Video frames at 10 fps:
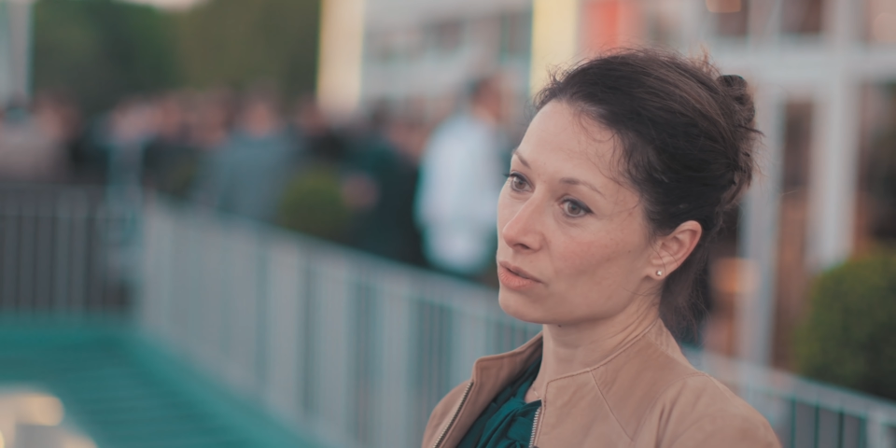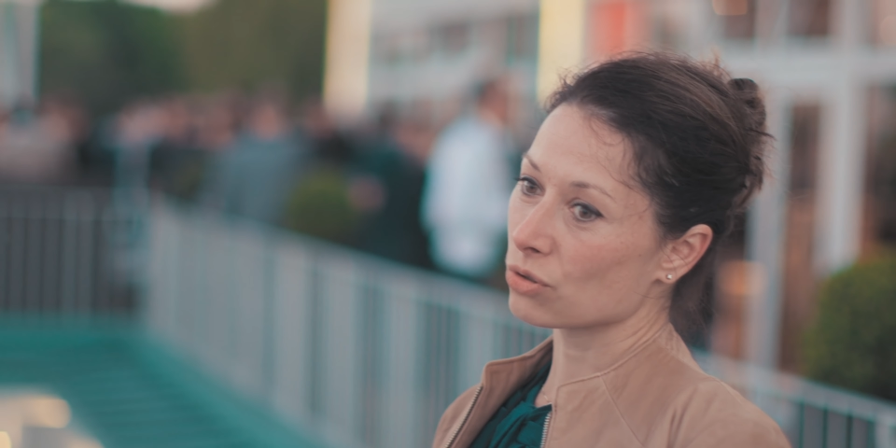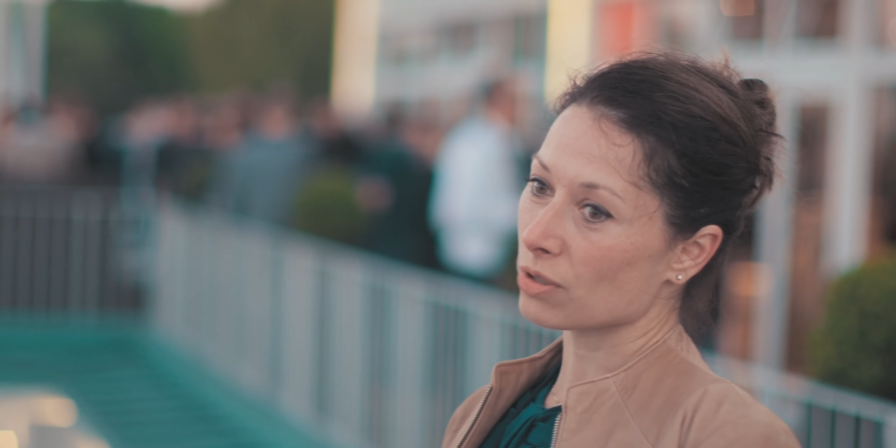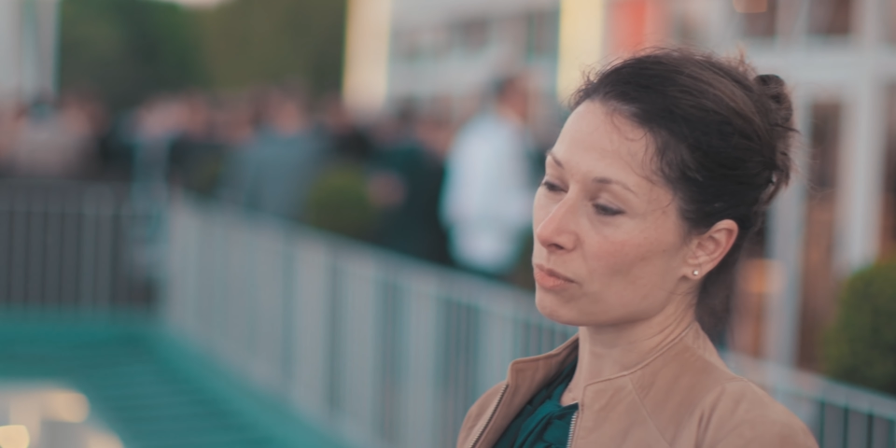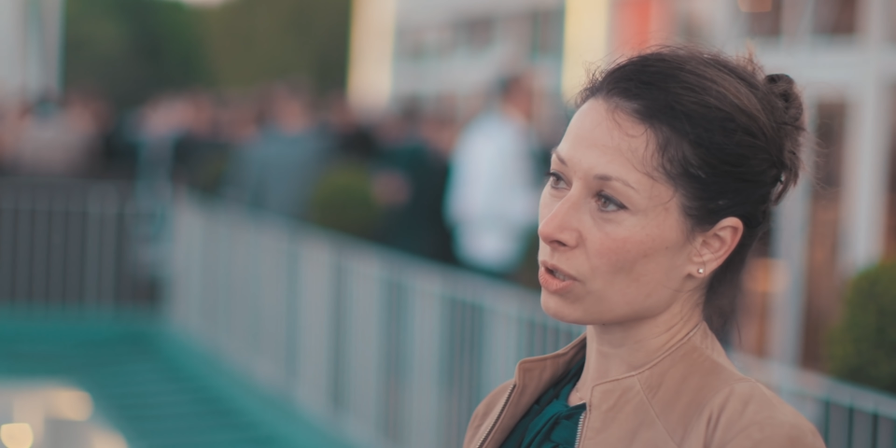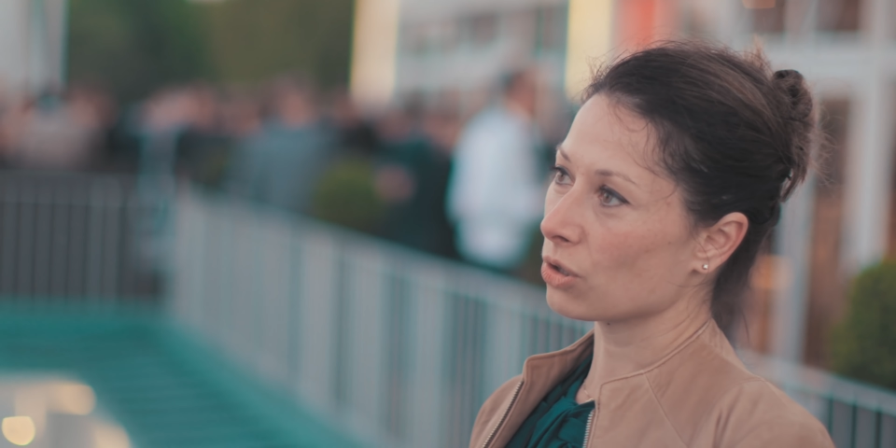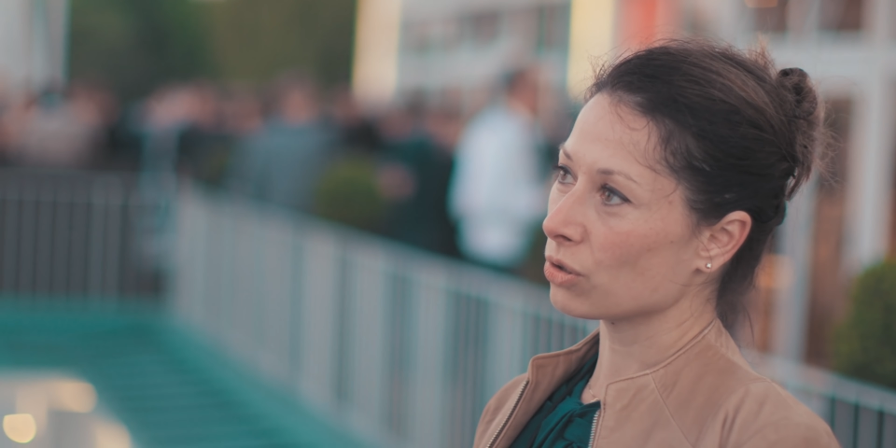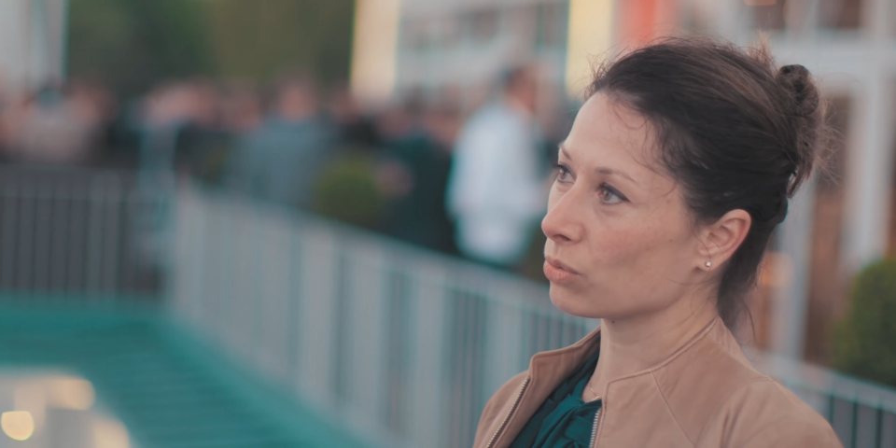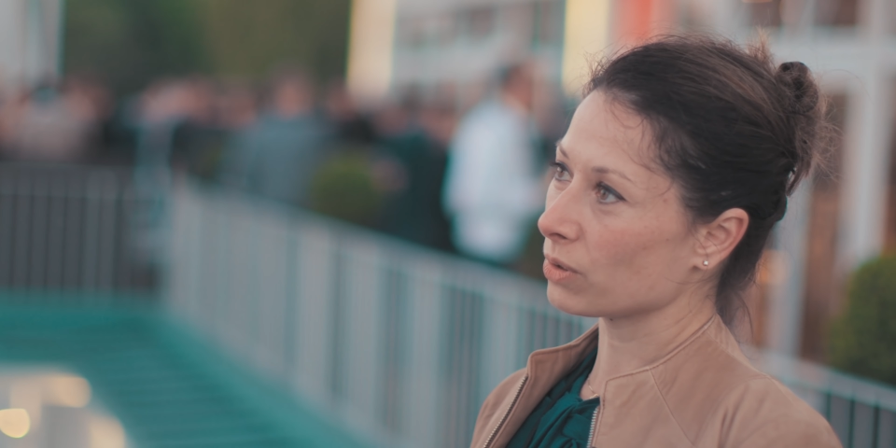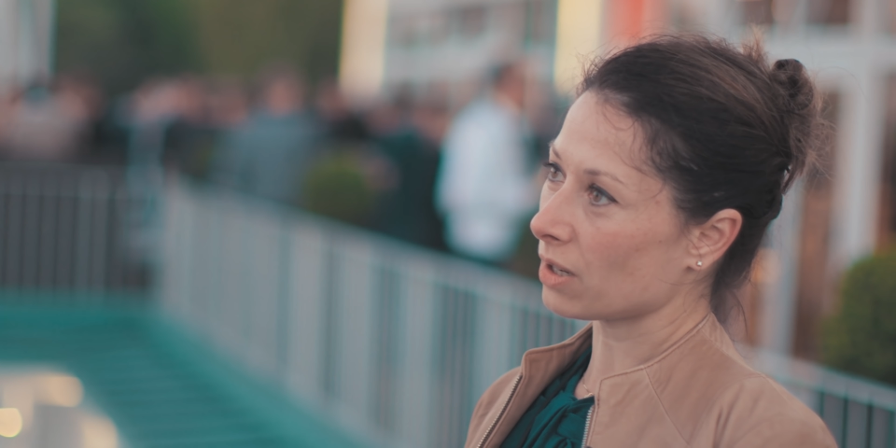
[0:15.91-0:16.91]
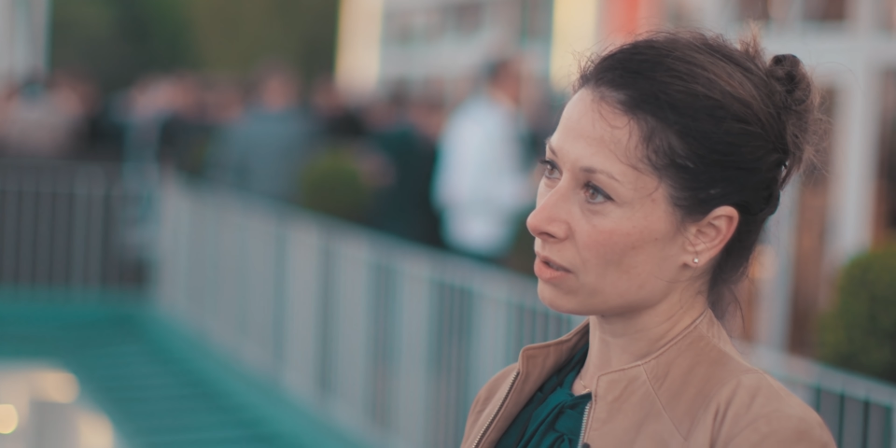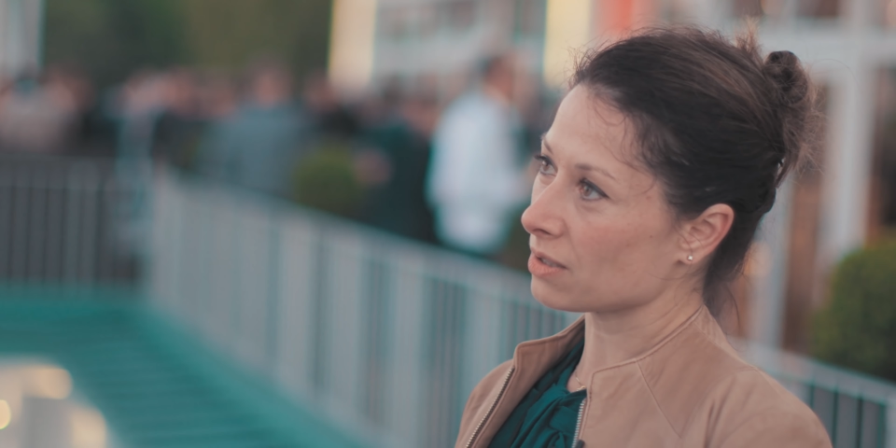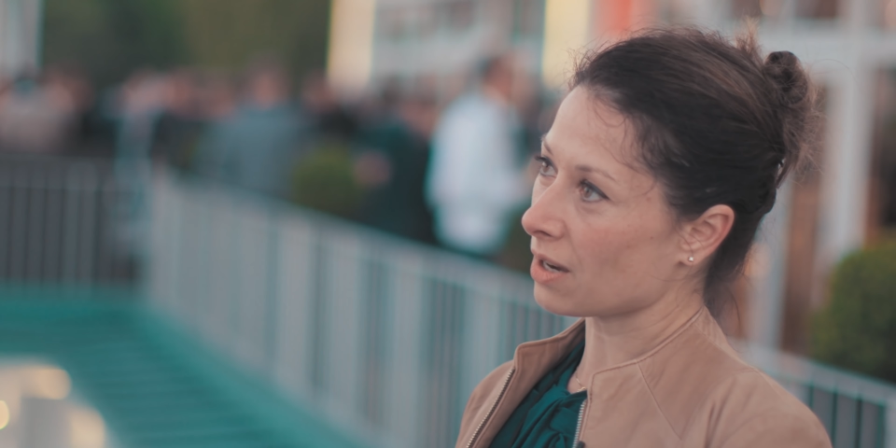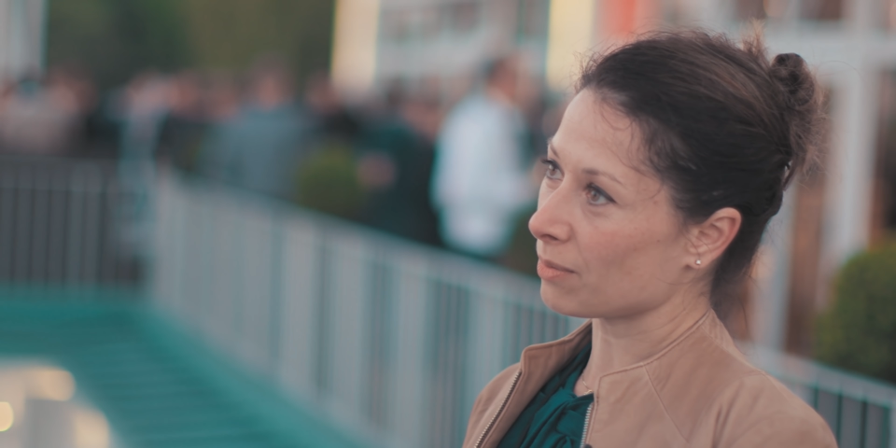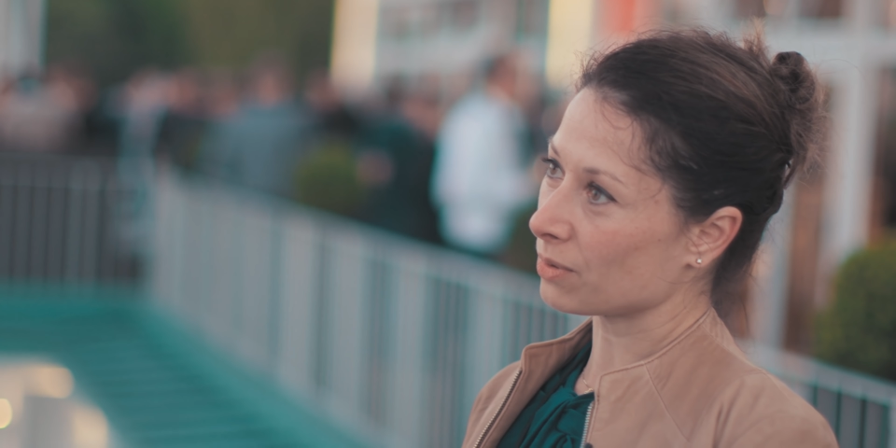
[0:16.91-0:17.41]
do something good with our
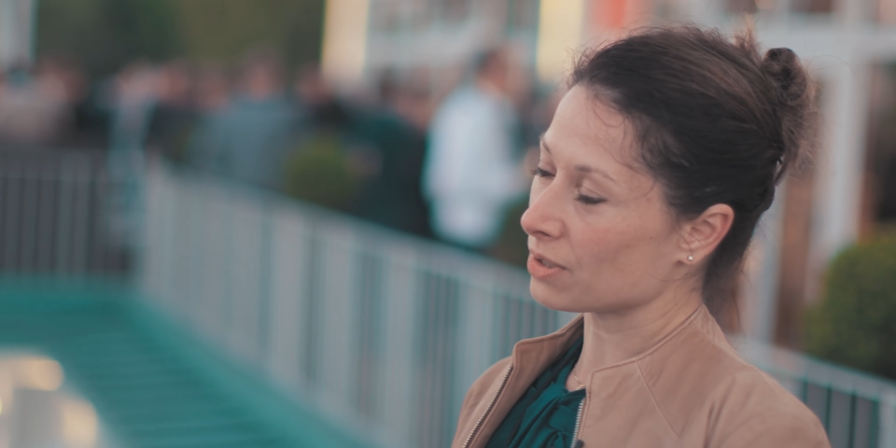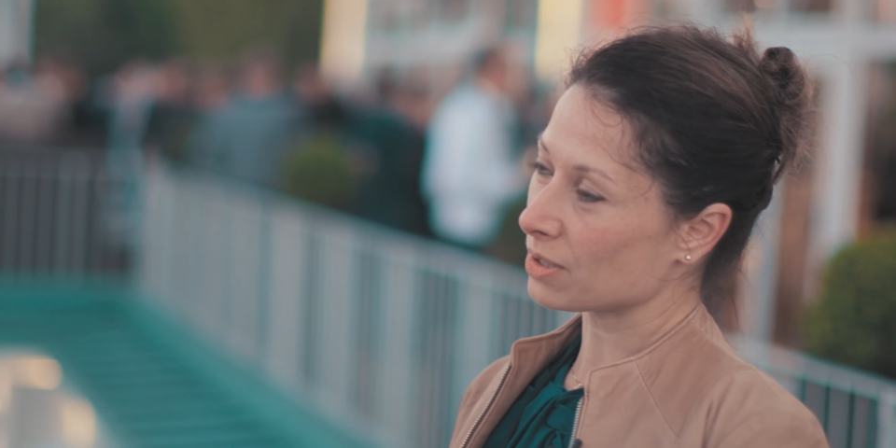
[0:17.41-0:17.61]
time on